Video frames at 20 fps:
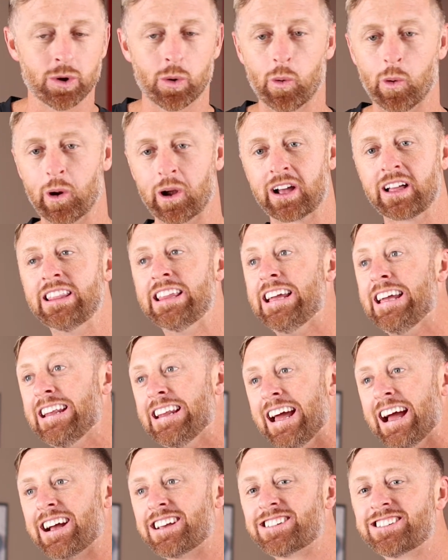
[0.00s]
or
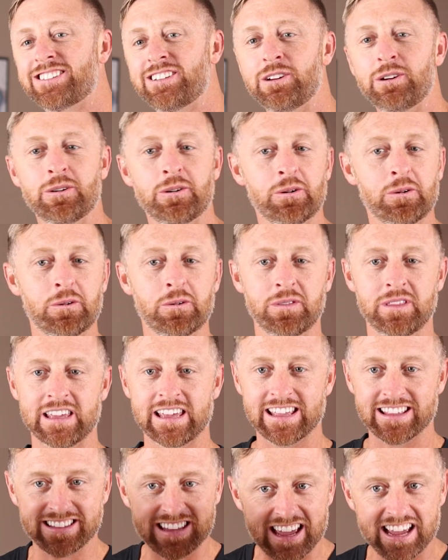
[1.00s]
Kleenex to
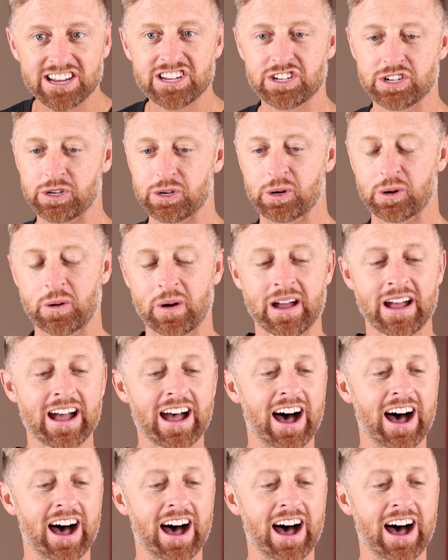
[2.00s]
the tissue.